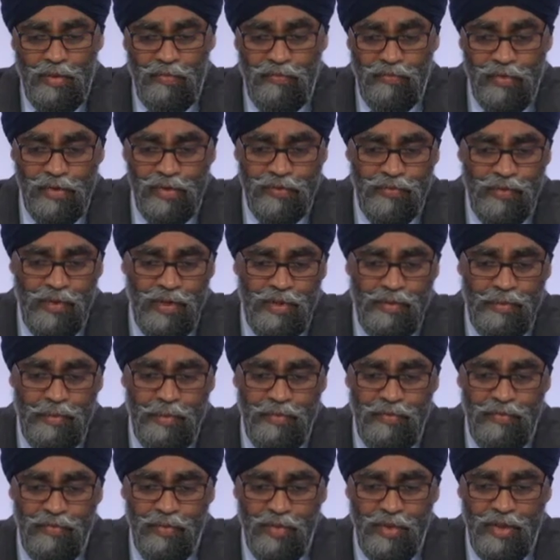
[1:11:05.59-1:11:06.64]
First of all,
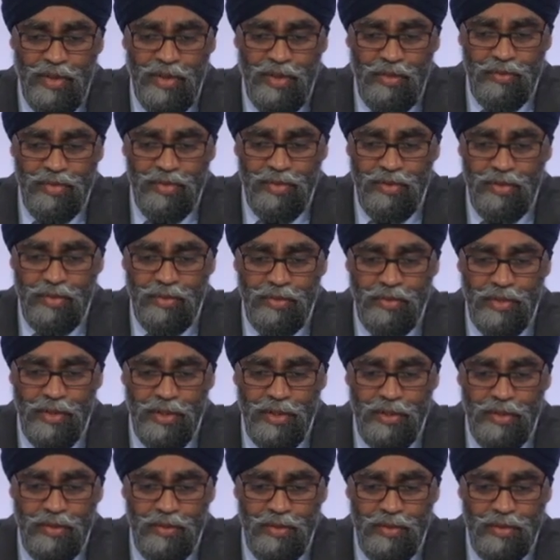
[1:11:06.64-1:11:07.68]
when it comes to
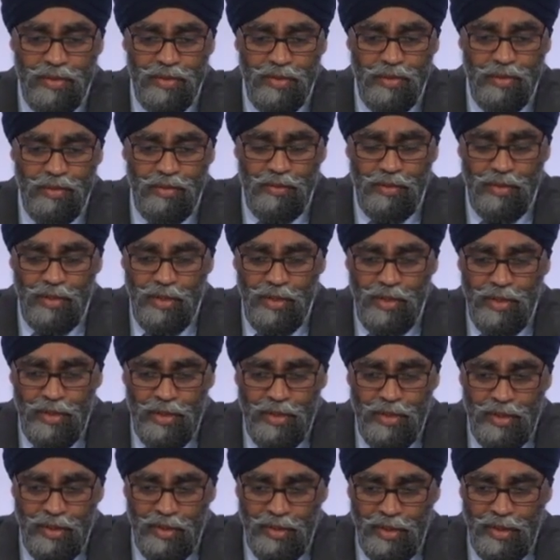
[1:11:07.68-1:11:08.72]
Ukraine, there is no,
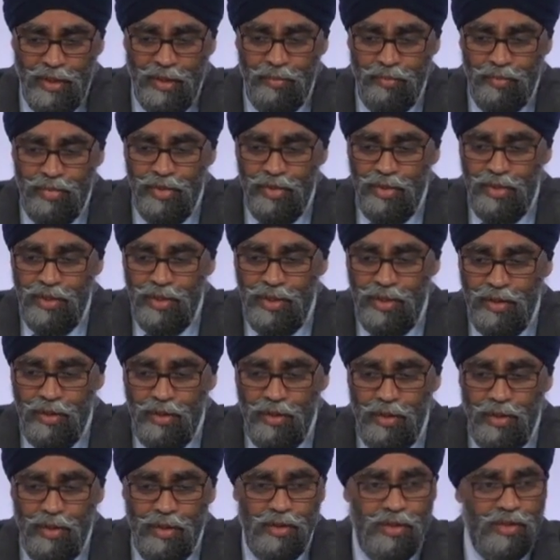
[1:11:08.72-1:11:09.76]
I think I can put 10 on
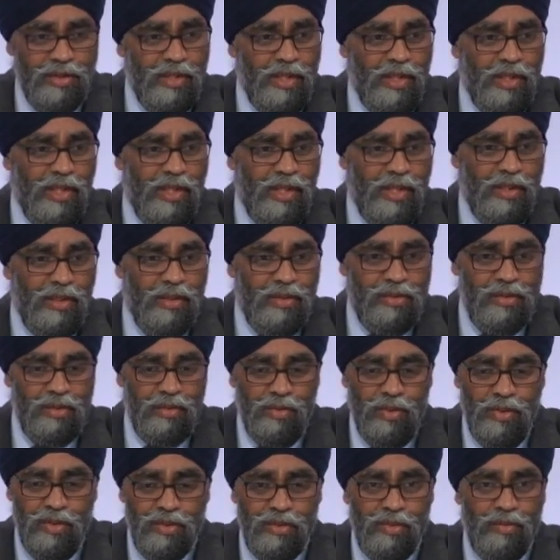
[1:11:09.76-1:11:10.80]
heart to say that there's no
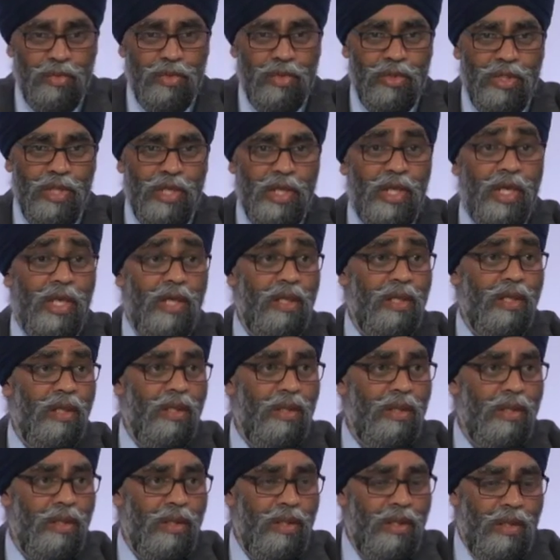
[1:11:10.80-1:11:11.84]
greater support than Canada.
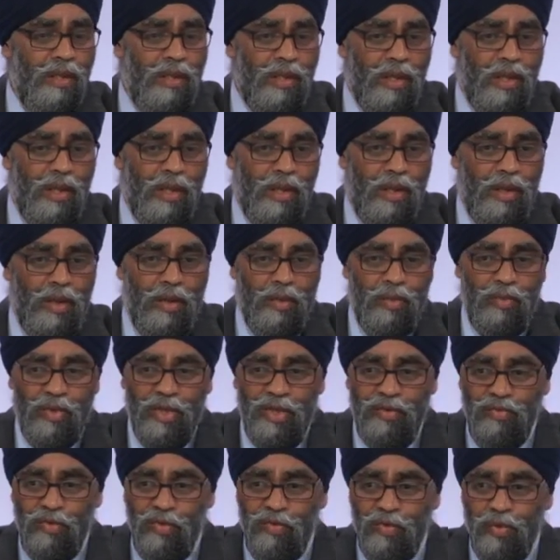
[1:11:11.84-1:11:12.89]
We
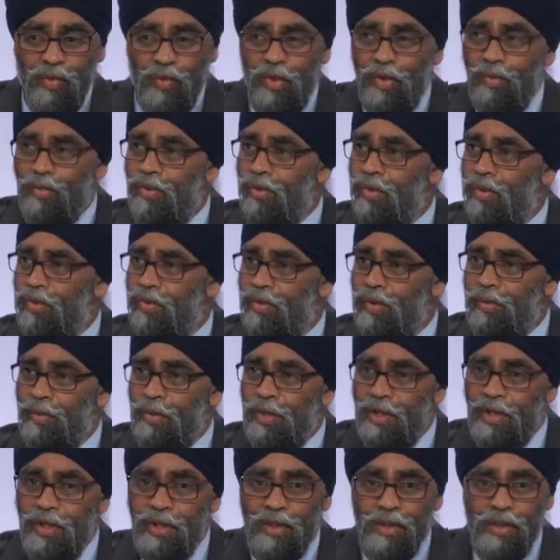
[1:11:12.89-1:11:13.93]
have over 1.3
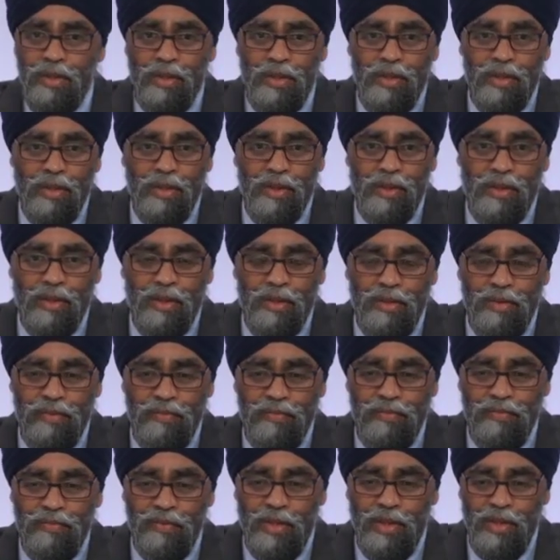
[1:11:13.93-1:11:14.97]
million
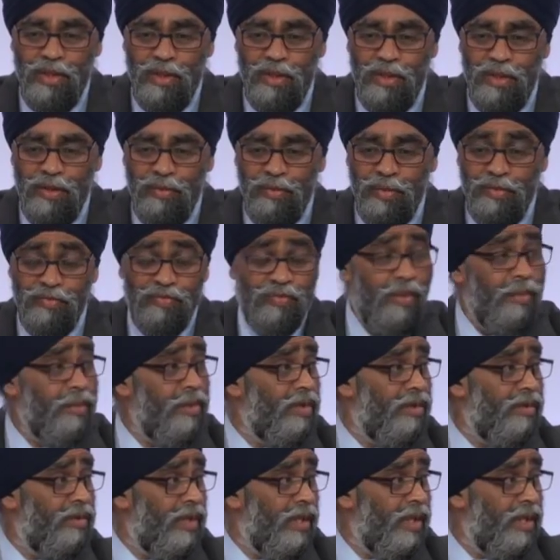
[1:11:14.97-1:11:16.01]
people from
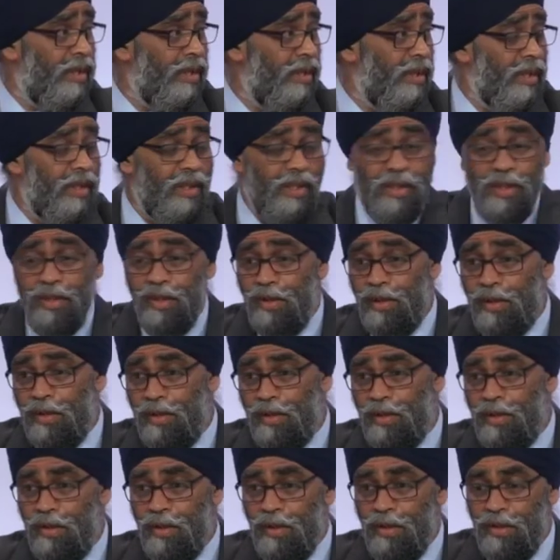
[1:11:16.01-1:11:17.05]
Ukraine
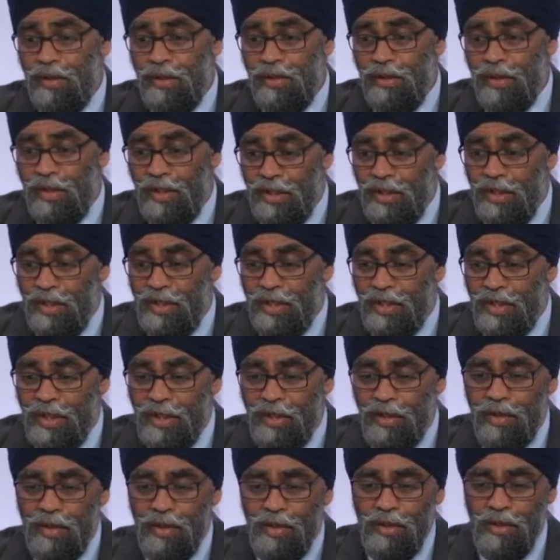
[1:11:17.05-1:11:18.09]
in
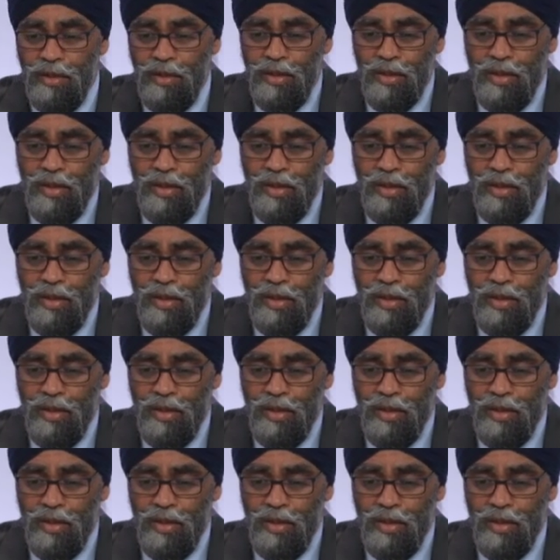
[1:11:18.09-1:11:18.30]
Canada.